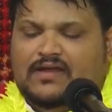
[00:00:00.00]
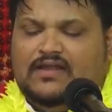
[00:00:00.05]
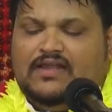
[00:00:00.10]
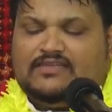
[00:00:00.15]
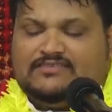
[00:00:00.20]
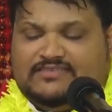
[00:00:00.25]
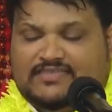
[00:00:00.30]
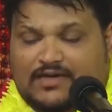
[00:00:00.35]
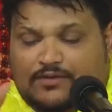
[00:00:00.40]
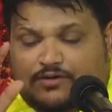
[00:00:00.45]

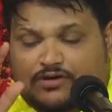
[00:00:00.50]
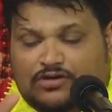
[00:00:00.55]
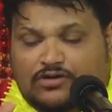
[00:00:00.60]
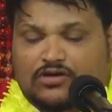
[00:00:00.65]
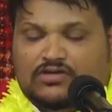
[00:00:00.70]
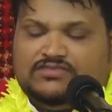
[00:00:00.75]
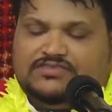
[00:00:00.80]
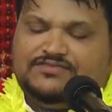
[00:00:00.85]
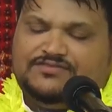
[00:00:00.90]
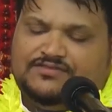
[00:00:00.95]
Let's hear what
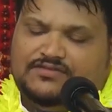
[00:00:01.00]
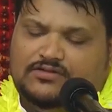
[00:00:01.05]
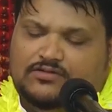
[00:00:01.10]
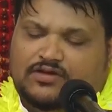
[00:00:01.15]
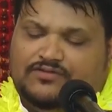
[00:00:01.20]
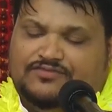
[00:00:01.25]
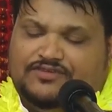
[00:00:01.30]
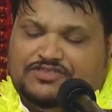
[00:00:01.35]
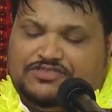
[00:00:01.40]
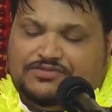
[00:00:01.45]
Lord,
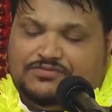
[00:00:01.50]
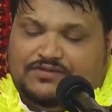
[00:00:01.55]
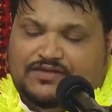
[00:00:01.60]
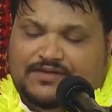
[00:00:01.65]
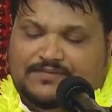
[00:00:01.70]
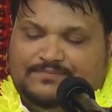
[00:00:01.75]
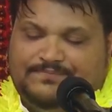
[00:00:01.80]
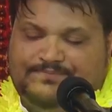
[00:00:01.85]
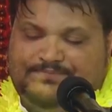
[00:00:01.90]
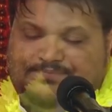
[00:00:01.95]
Lord Vishnu
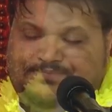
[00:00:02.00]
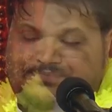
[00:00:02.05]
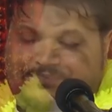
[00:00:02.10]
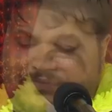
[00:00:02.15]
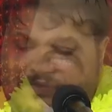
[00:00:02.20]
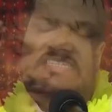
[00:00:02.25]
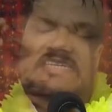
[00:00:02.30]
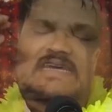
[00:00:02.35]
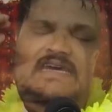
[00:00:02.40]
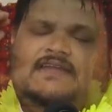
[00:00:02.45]

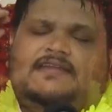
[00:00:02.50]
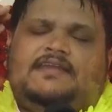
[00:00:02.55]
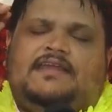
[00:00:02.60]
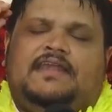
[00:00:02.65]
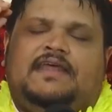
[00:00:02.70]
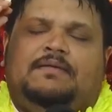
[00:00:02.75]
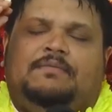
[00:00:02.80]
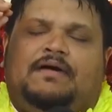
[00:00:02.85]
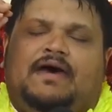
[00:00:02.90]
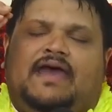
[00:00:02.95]
did. See it in
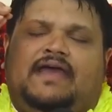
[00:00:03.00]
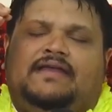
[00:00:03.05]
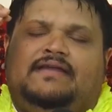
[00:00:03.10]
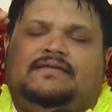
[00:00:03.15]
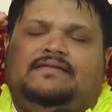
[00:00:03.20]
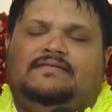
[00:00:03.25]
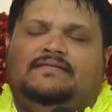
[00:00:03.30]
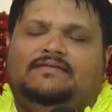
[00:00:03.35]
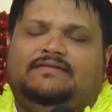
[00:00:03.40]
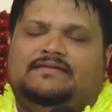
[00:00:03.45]
your mind.
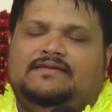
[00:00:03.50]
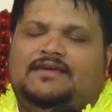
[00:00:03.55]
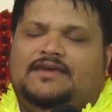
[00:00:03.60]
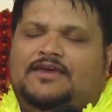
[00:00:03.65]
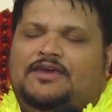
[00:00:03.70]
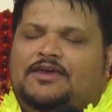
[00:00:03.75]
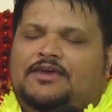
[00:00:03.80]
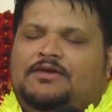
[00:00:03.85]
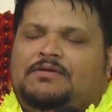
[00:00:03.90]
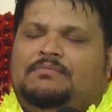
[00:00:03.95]

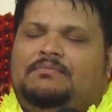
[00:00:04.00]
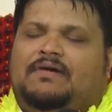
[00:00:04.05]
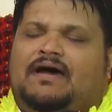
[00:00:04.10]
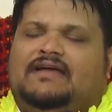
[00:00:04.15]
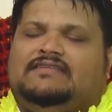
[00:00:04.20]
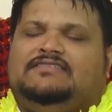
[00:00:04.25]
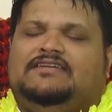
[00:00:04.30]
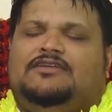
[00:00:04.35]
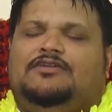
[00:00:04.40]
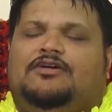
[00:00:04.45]

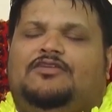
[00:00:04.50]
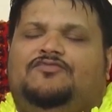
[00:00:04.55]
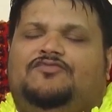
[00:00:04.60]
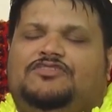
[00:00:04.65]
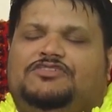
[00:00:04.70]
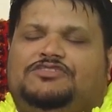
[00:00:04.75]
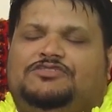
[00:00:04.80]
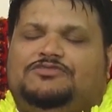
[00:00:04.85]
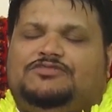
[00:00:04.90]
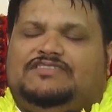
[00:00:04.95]
Imagine Lord
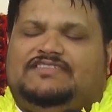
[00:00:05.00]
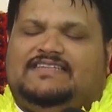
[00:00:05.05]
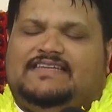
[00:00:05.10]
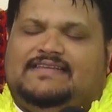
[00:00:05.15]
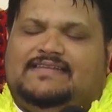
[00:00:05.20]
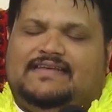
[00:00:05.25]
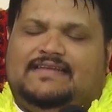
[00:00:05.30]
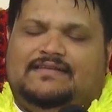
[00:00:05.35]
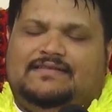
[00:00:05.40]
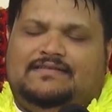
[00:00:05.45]
Vishnu
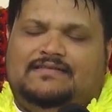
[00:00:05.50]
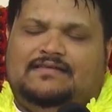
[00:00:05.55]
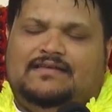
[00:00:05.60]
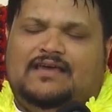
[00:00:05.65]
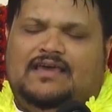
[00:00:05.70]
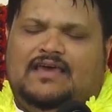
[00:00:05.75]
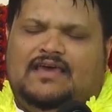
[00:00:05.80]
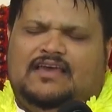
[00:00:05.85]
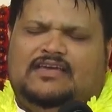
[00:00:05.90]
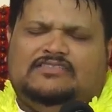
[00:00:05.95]
sitting.
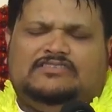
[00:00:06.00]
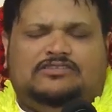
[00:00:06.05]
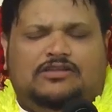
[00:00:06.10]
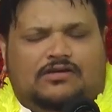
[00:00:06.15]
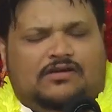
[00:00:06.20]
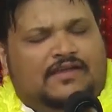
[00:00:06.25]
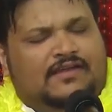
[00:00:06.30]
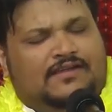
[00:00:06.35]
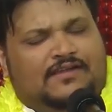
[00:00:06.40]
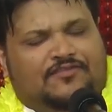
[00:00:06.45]
He's
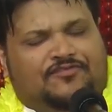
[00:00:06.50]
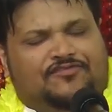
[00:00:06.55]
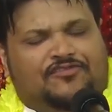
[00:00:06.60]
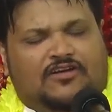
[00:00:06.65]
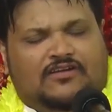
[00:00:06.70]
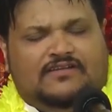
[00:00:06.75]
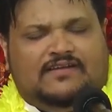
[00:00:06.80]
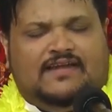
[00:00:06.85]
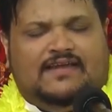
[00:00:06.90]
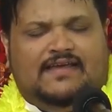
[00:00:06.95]
looking
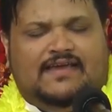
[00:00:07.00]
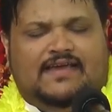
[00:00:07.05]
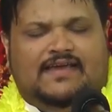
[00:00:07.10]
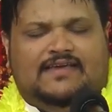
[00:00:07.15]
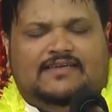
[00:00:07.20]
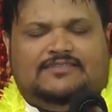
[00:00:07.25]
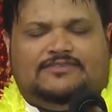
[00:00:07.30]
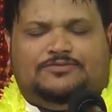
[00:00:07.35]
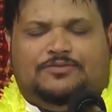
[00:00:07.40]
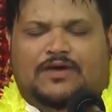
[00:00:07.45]
different today.
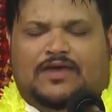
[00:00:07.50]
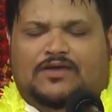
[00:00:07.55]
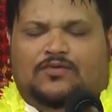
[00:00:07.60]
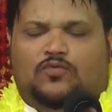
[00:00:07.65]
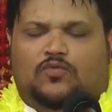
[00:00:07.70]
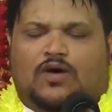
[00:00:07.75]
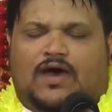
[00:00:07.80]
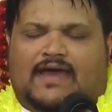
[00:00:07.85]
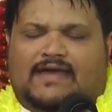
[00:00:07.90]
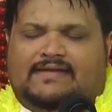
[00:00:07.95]
He's
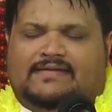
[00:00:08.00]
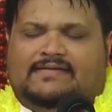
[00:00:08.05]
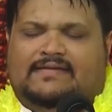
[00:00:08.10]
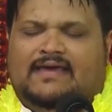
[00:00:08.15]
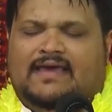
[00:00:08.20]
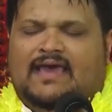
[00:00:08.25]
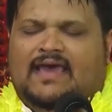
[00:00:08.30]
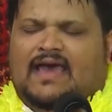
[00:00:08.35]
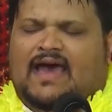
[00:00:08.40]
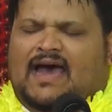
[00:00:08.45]
wearing white
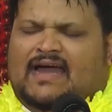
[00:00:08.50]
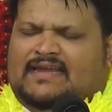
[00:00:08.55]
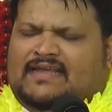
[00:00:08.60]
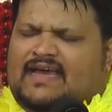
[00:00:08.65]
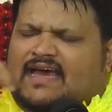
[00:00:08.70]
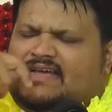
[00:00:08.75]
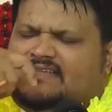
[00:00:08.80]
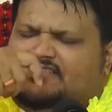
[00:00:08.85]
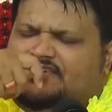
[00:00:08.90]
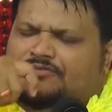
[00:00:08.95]
and he
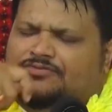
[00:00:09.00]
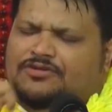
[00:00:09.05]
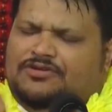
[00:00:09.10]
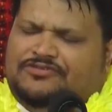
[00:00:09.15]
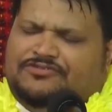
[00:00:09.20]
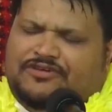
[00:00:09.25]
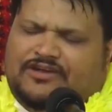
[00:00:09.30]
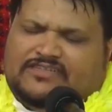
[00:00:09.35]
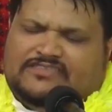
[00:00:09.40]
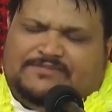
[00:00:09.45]
has the
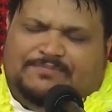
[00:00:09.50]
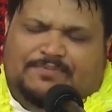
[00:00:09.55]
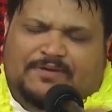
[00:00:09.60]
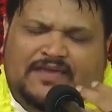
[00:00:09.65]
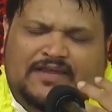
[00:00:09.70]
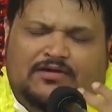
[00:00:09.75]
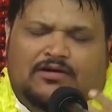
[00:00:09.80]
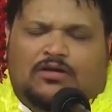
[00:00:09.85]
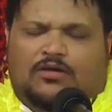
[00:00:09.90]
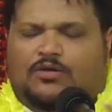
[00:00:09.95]
Rudraksh
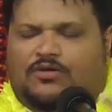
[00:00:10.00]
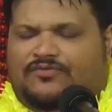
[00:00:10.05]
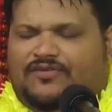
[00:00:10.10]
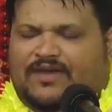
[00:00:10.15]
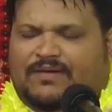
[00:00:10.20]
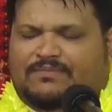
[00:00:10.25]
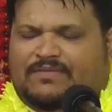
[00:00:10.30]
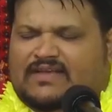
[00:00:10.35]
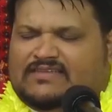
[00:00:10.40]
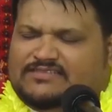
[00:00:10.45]
bead all over
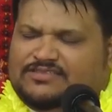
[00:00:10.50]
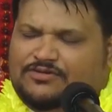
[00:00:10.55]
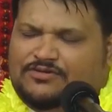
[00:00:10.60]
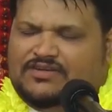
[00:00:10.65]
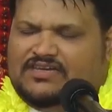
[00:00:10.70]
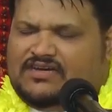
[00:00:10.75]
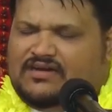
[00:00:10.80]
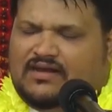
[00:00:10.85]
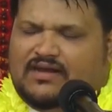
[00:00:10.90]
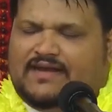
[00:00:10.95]
him. That's the
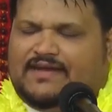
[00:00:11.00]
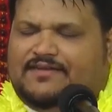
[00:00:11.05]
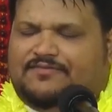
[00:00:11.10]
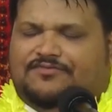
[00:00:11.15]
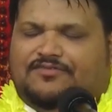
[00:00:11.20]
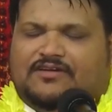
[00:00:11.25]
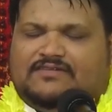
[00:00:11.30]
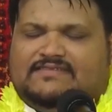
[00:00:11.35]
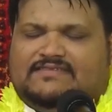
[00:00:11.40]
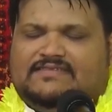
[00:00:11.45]
only color
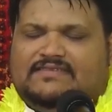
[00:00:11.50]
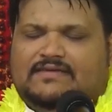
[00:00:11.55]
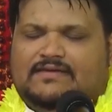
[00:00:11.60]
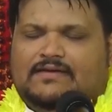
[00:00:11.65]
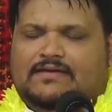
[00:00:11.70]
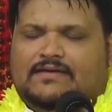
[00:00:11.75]
difference.